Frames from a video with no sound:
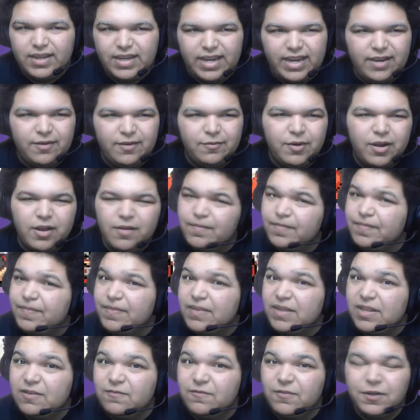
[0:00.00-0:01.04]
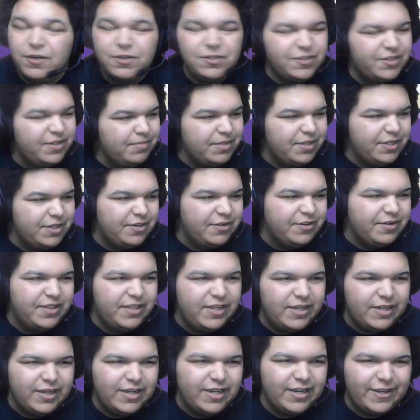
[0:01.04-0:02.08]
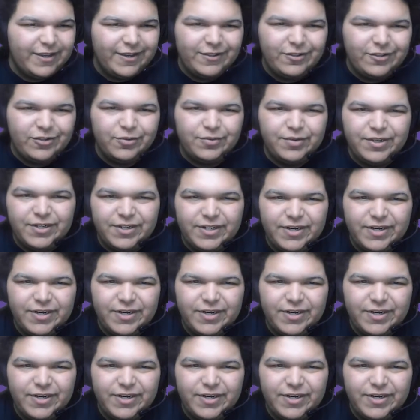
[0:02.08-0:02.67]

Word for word: Okay, well, first gym leader in the uh, Kanto